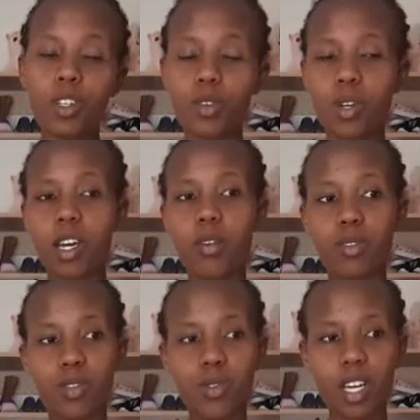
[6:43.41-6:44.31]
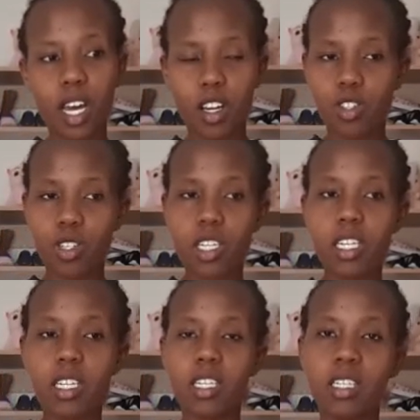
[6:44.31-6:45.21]
So what I was doing
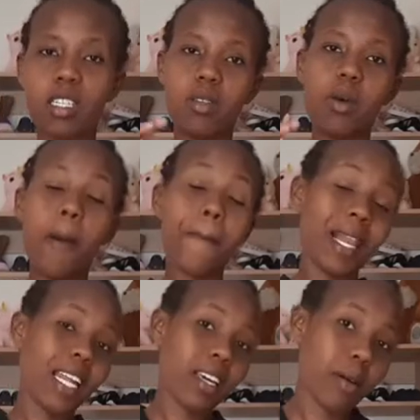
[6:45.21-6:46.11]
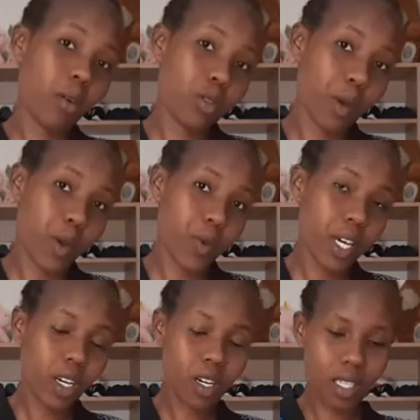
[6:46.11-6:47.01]
actually is planning out my
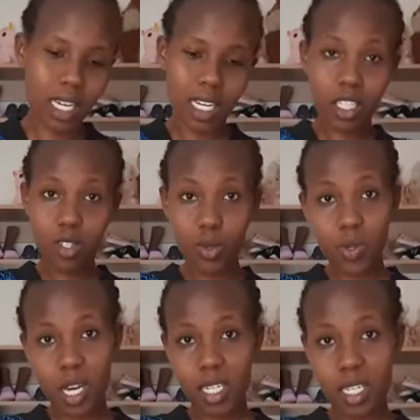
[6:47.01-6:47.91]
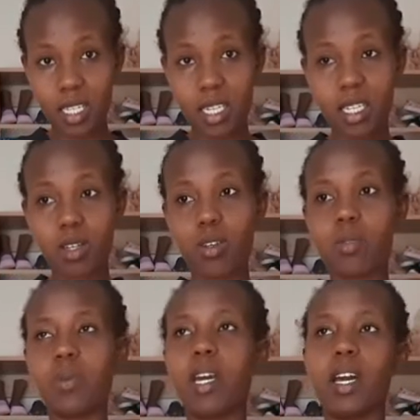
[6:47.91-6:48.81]
week, because I didn't do that yesterday because
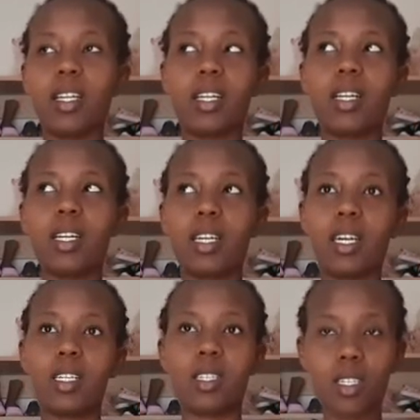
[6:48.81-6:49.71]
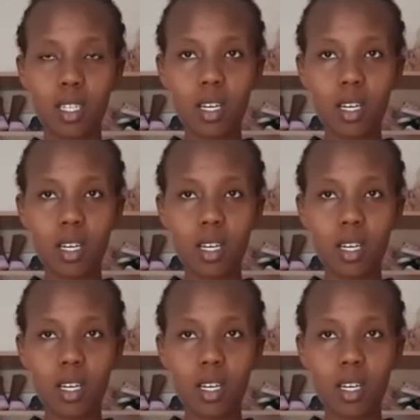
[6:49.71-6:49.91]
we had guests.